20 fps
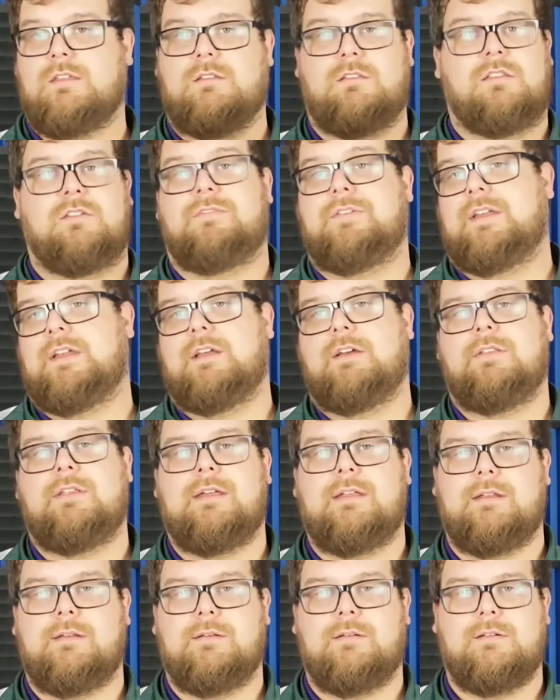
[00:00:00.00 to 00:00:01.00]
video
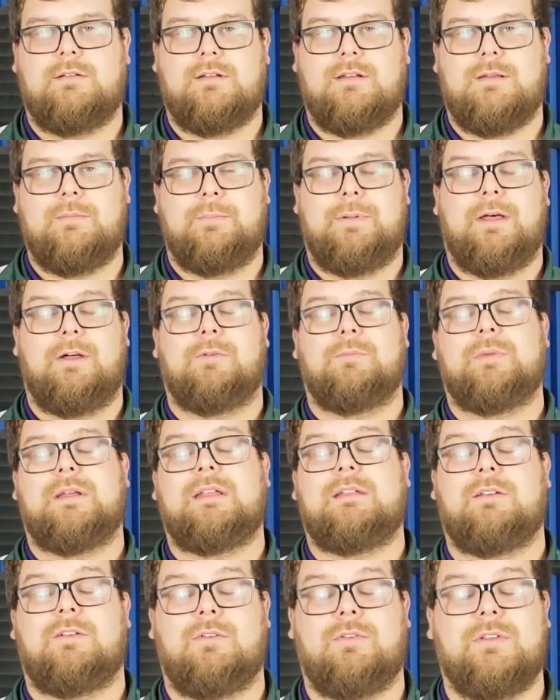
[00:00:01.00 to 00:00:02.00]
that compelled me
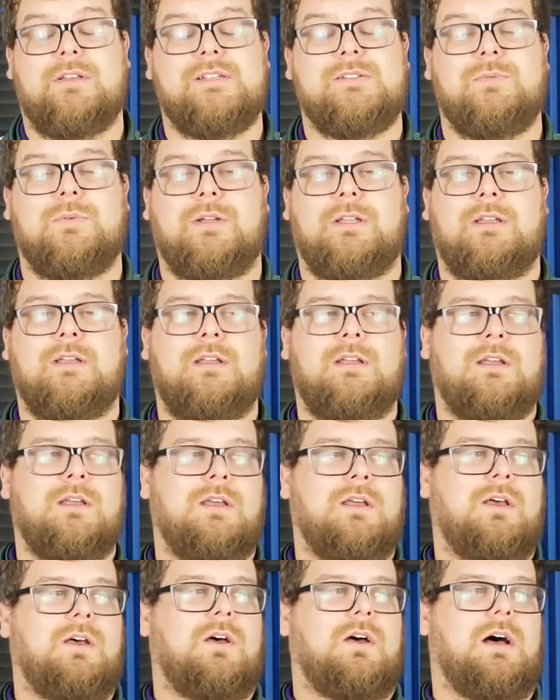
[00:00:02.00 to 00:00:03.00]
to do this one,
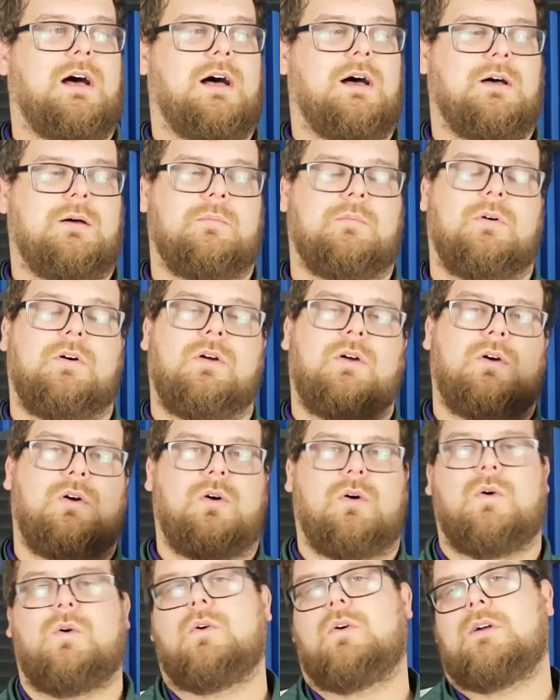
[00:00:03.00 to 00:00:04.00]

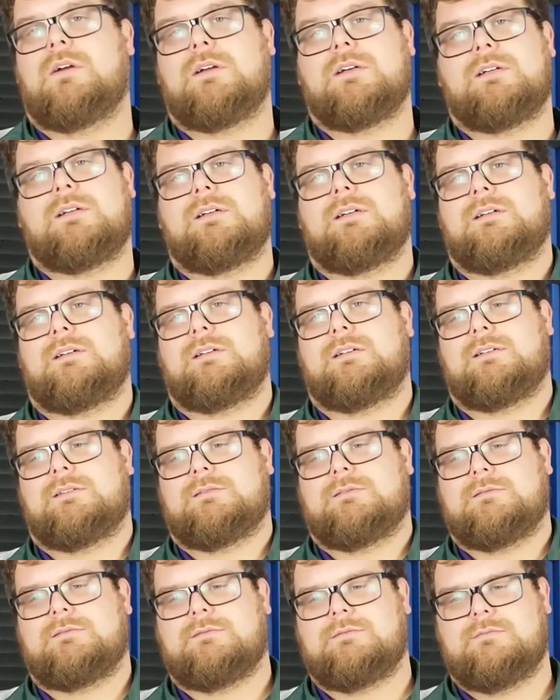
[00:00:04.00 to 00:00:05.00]
or
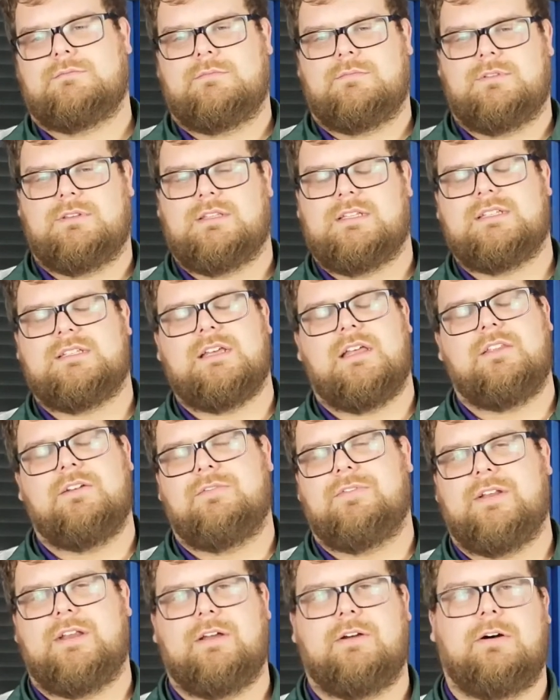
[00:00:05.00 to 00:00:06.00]
this other
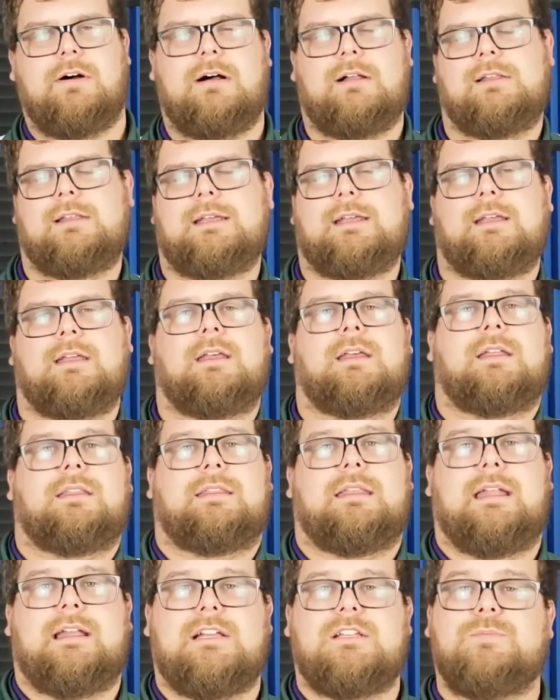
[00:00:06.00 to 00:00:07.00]
video I'll link
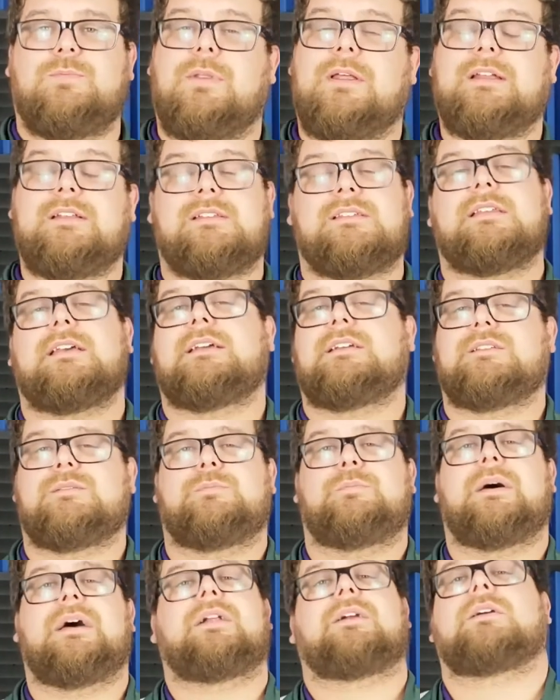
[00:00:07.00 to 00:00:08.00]
that explains things
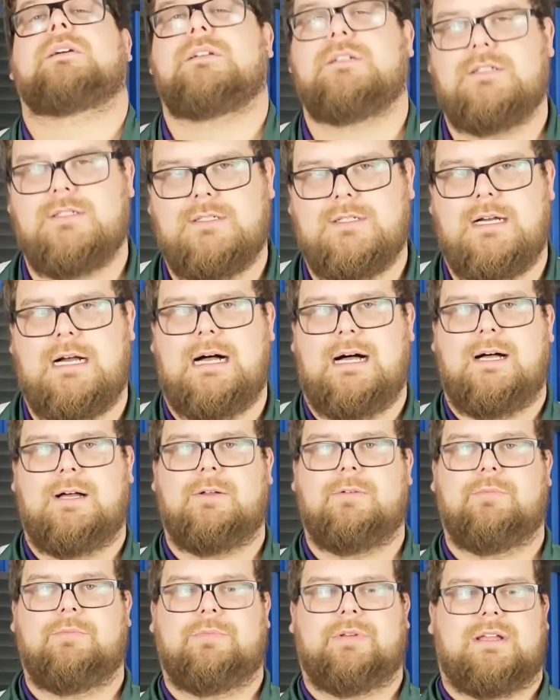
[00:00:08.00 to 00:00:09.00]
better,
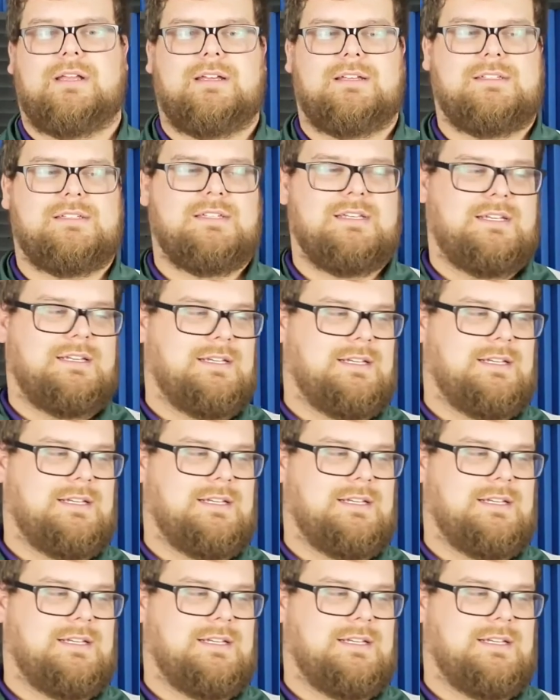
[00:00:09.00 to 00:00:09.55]
because